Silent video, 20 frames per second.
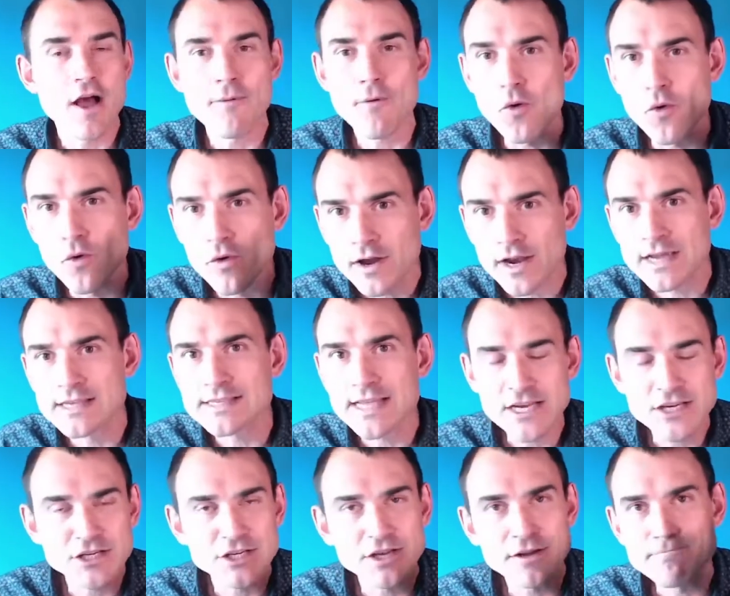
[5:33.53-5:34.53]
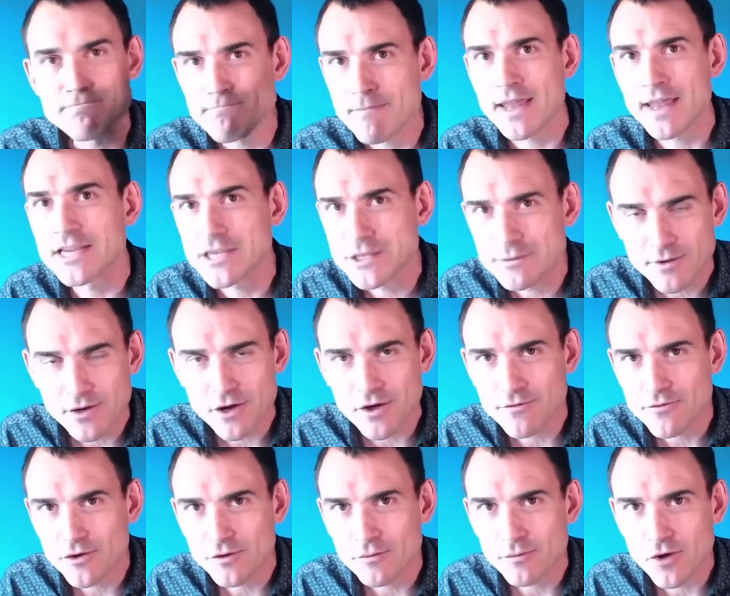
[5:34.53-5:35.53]
organization and management
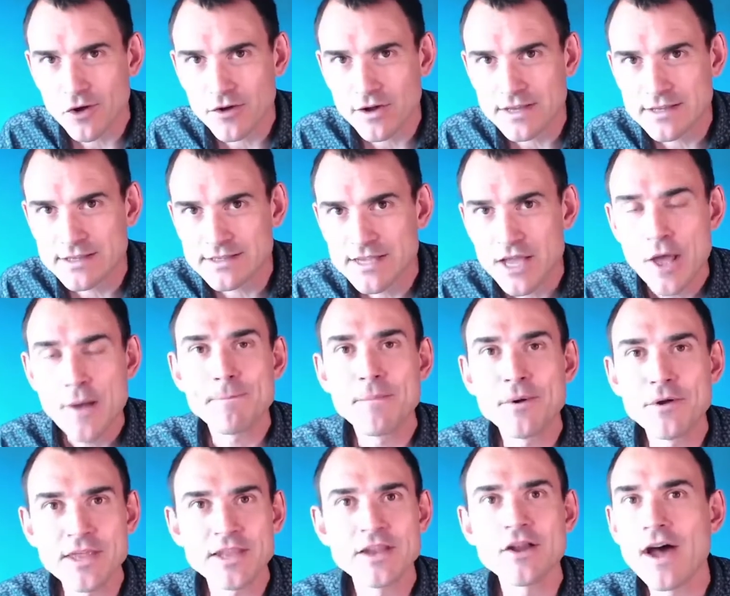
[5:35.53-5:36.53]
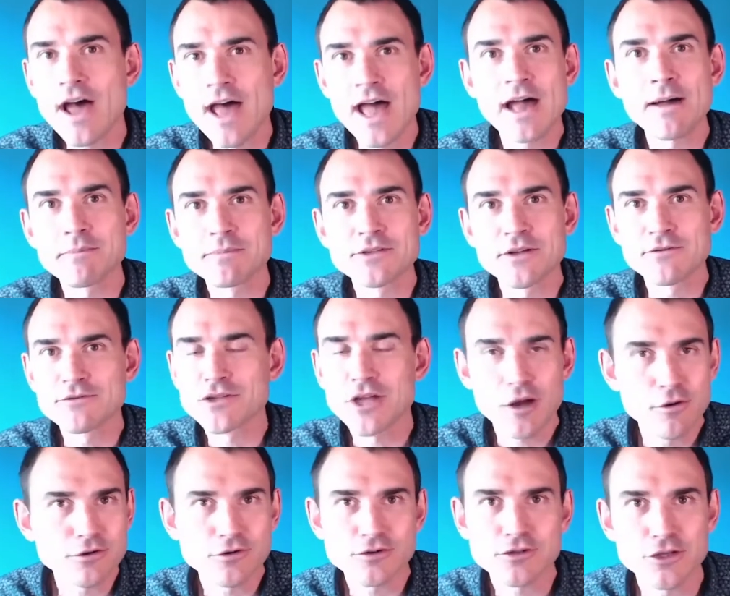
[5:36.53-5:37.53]
of your logins, but they're not apps of
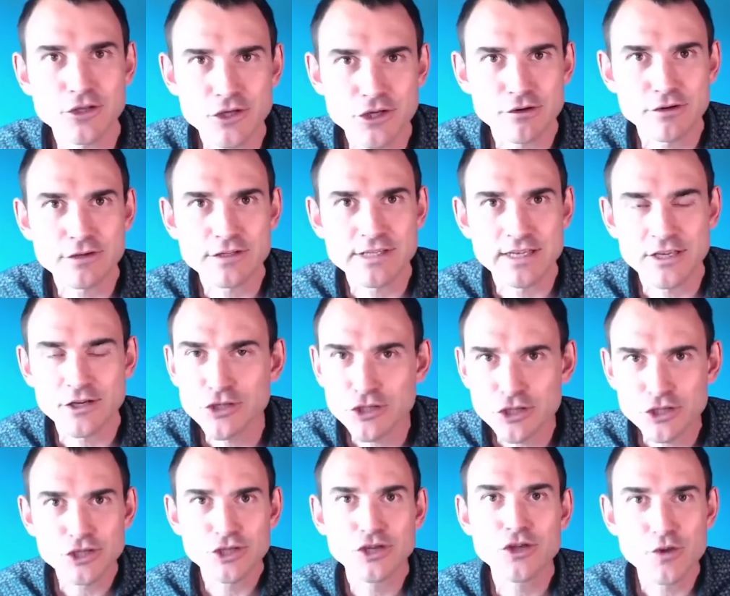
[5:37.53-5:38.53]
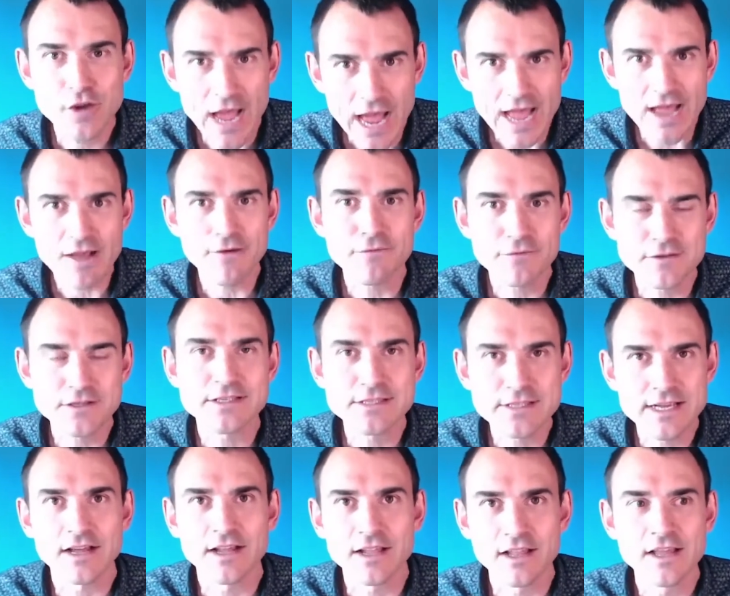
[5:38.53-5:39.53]
total security. You have to
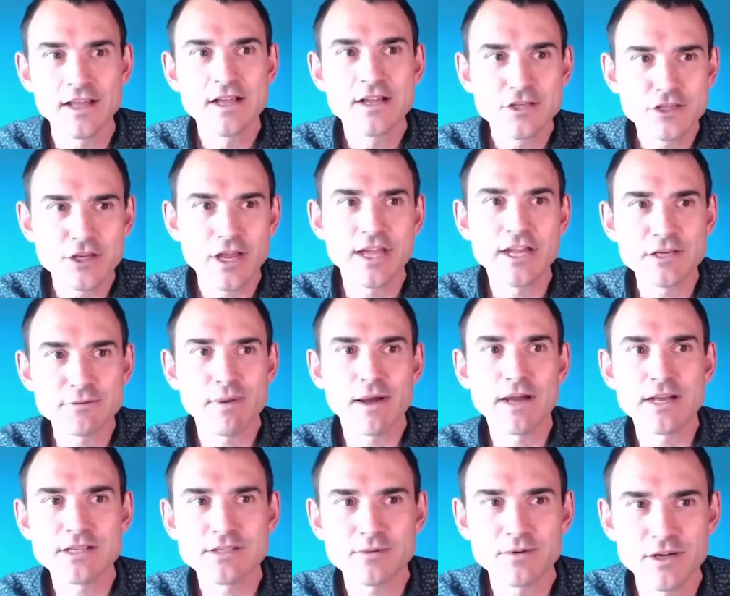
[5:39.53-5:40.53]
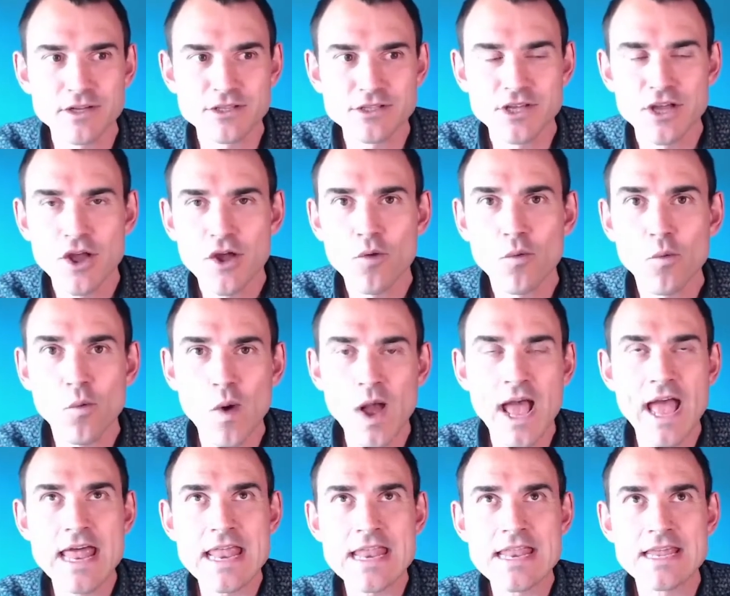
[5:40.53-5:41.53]
still change passwords
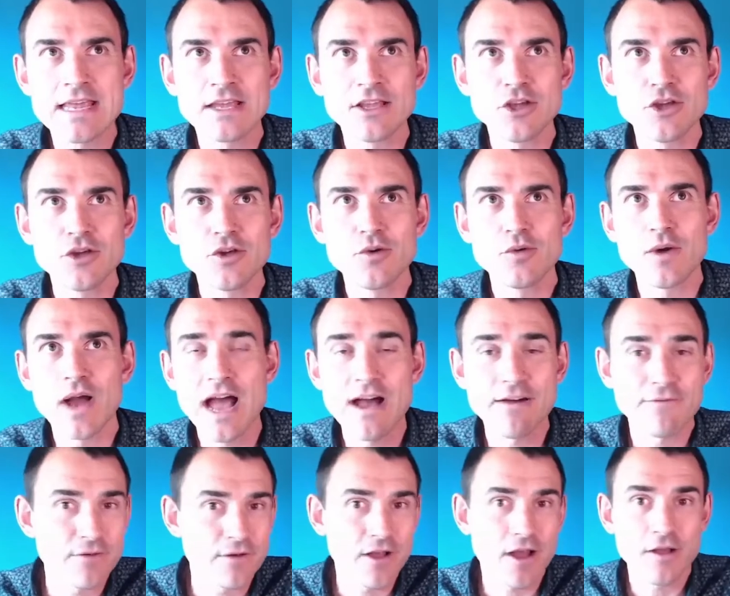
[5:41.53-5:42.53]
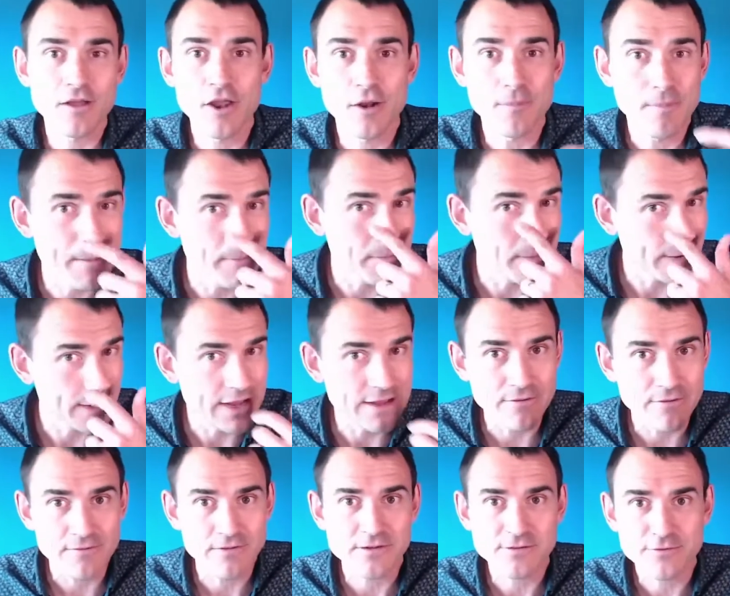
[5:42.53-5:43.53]
when you have people
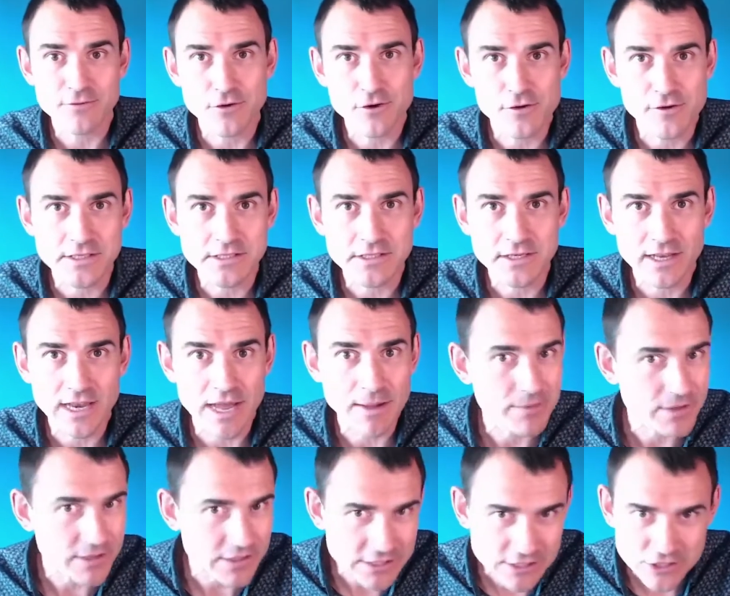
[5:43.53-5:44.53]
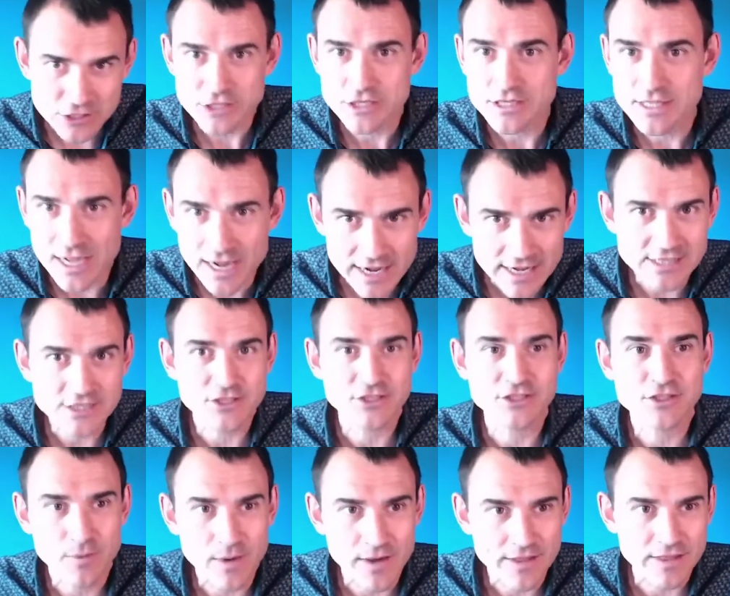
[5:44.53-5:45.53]
leave if it's for a critical app. That is
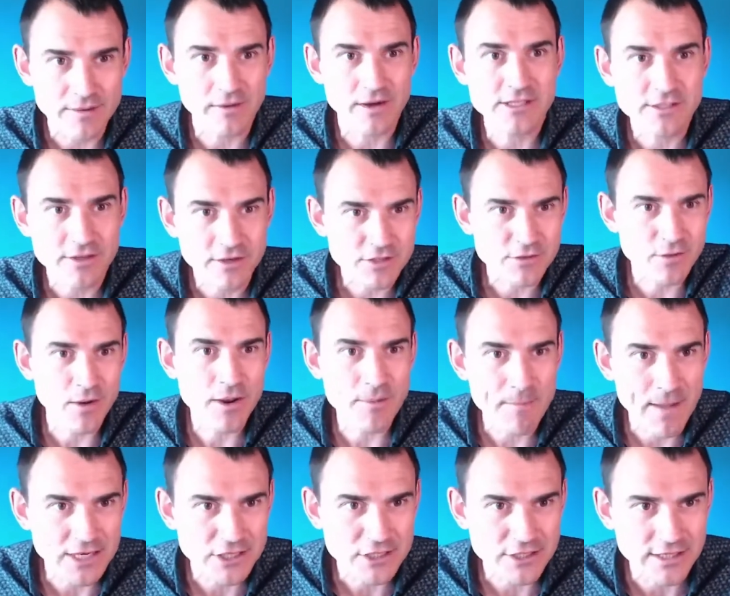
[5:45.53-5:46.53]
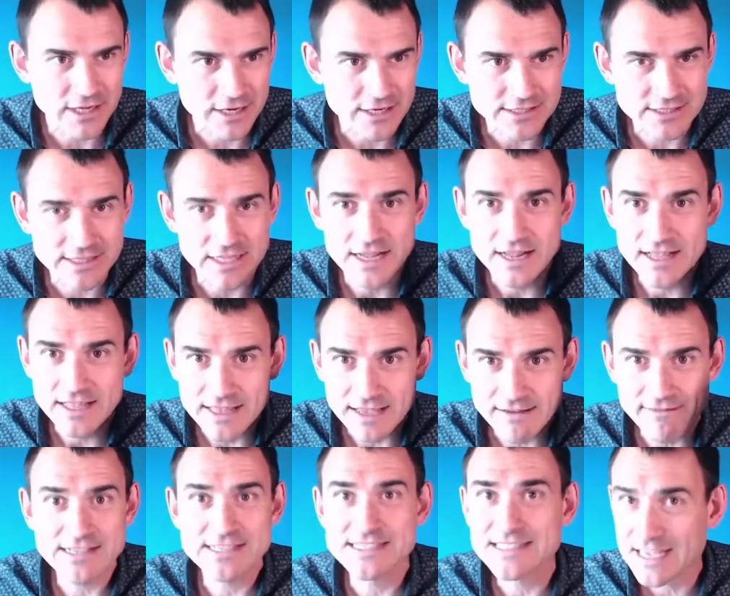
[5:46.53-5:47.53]
just the way they work. So I just want to mention that because
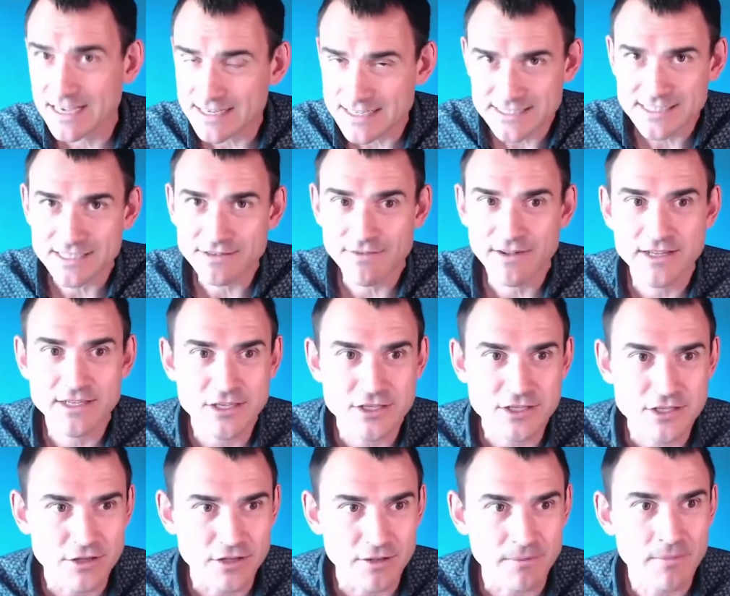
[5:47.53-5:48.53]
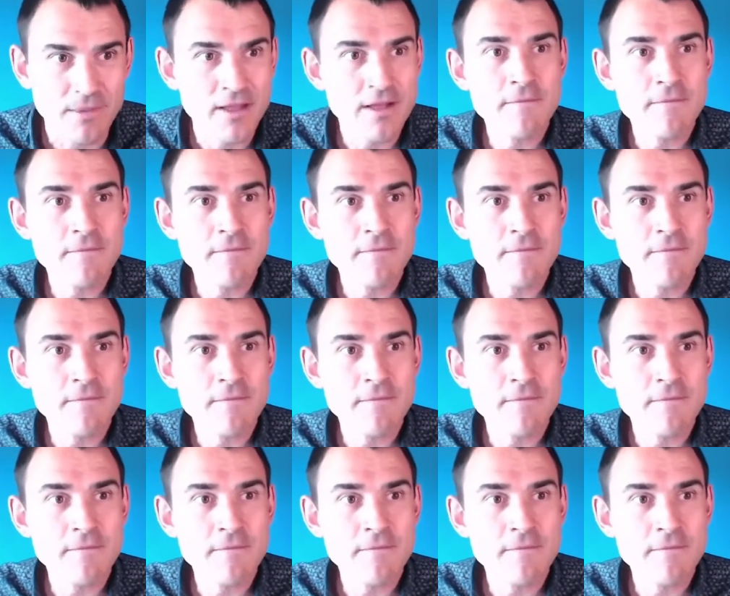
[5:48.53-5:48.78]
there is that disadvantage to them.